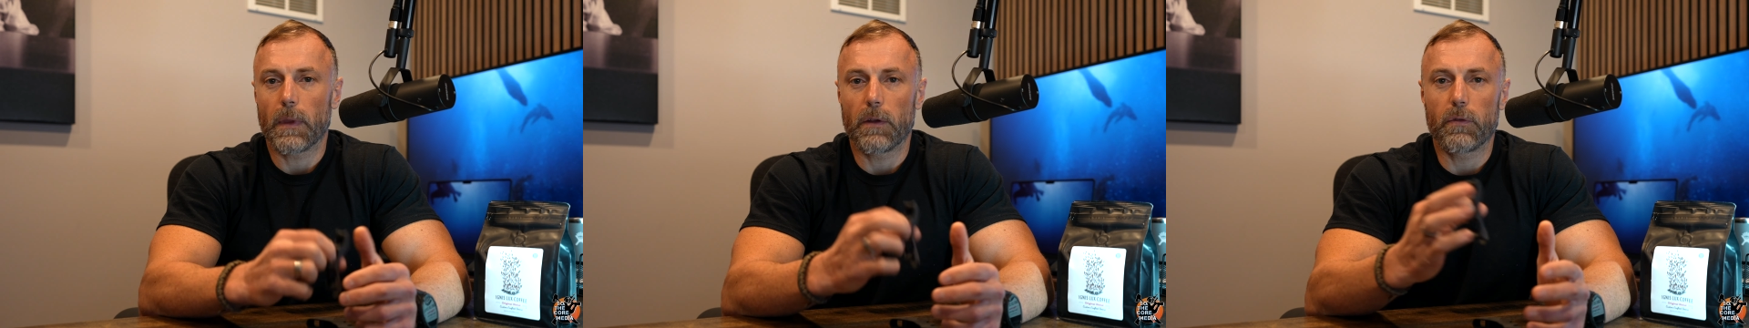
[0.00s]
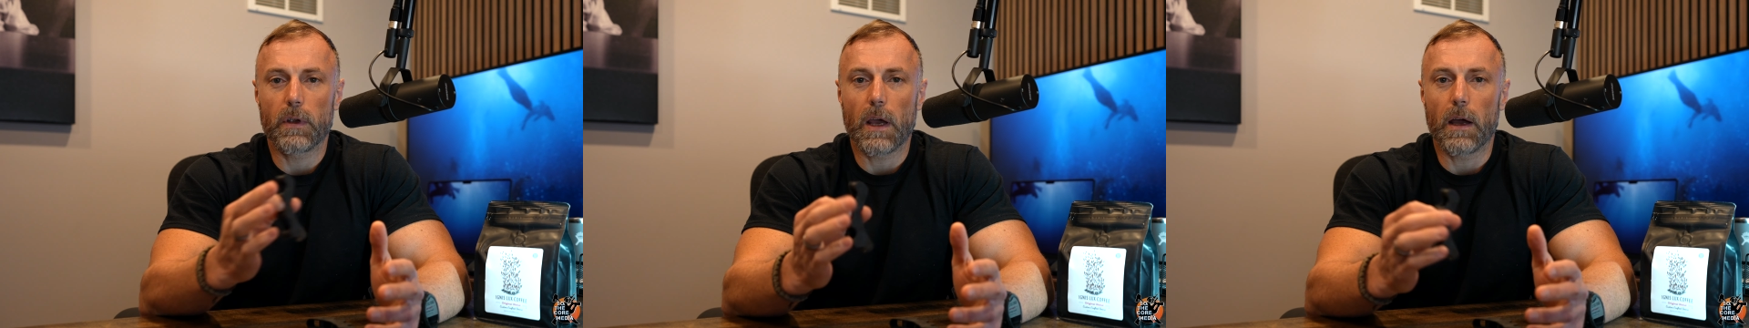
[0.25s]

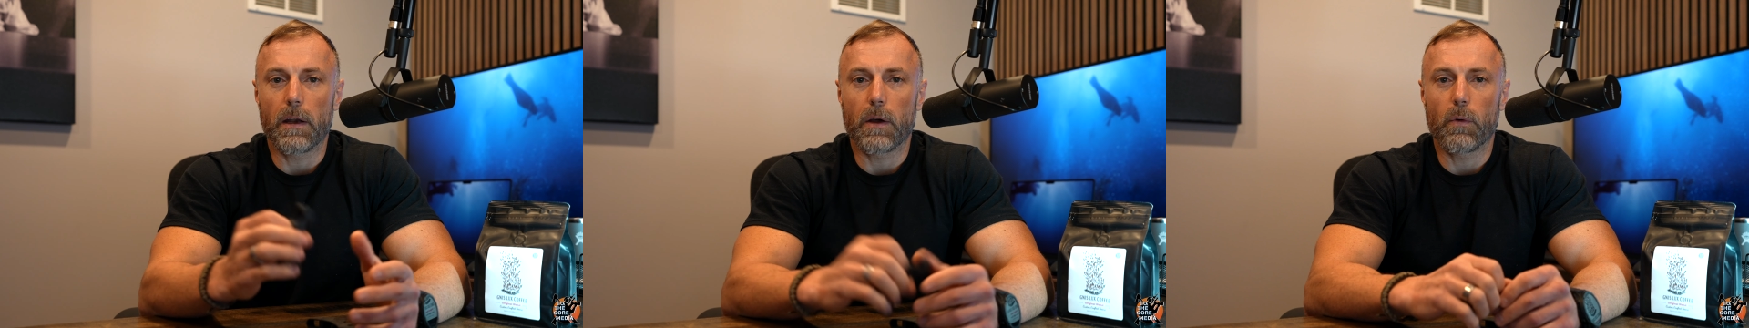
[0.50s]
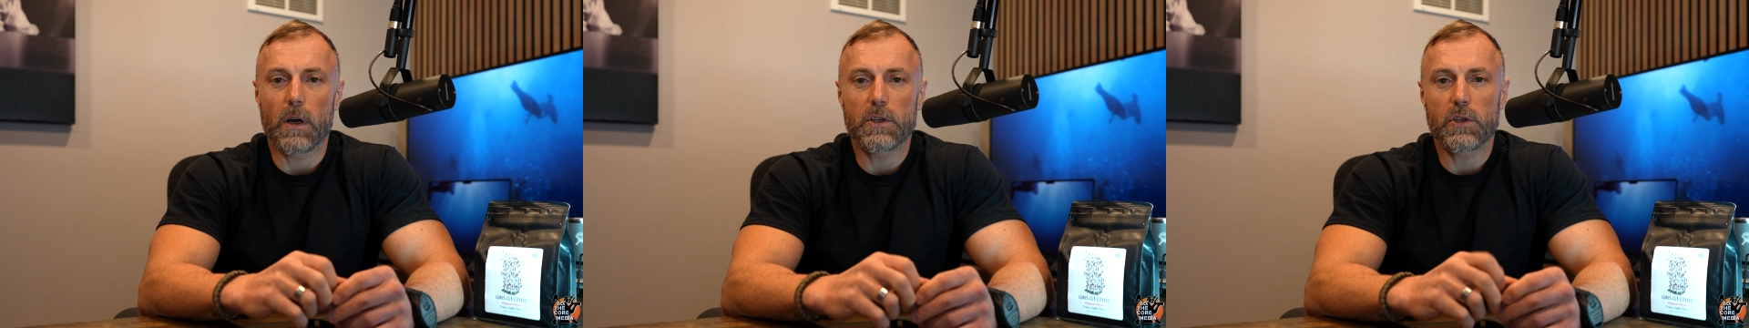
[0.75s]
If you got any
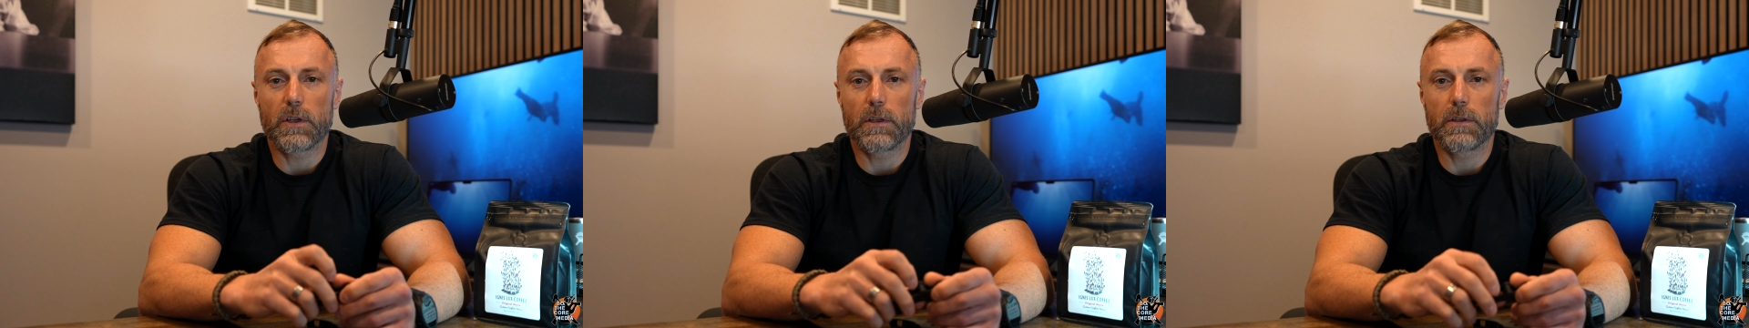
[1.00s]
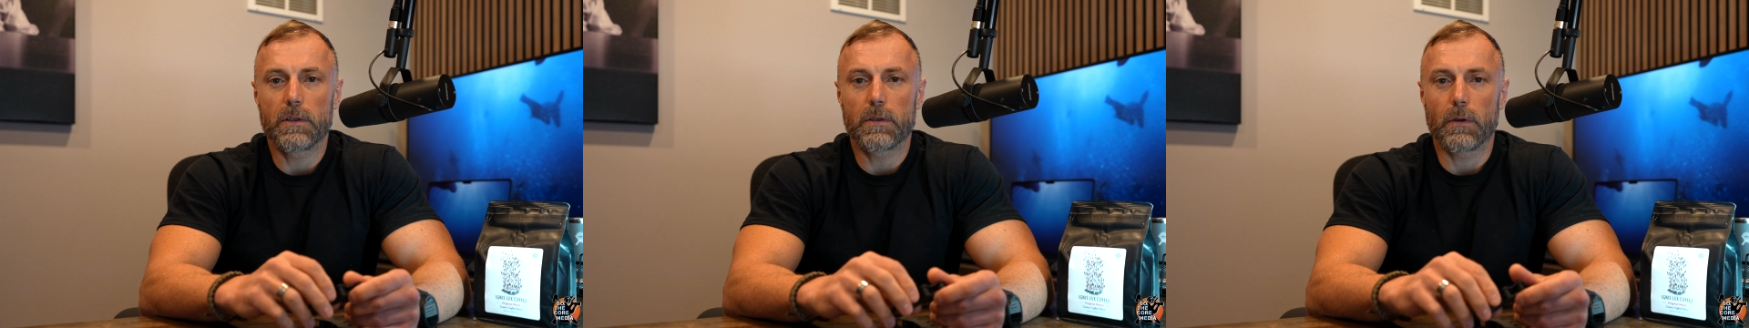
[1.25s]

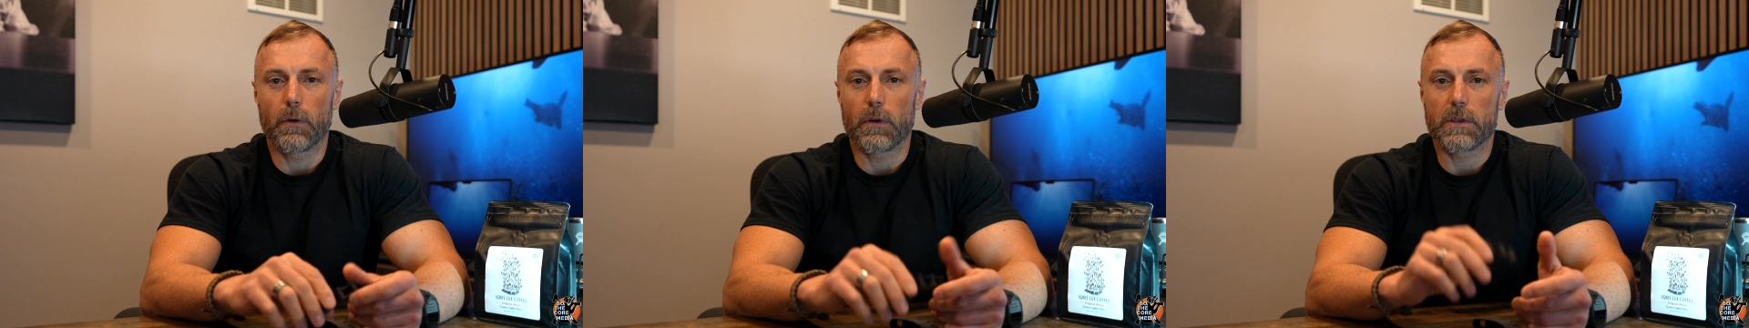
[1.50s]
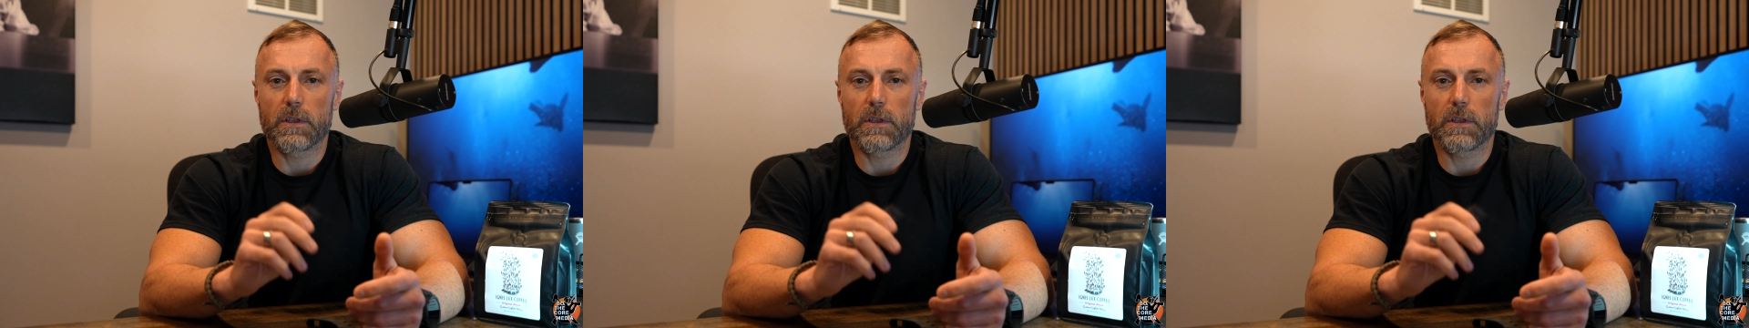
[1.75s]
questions or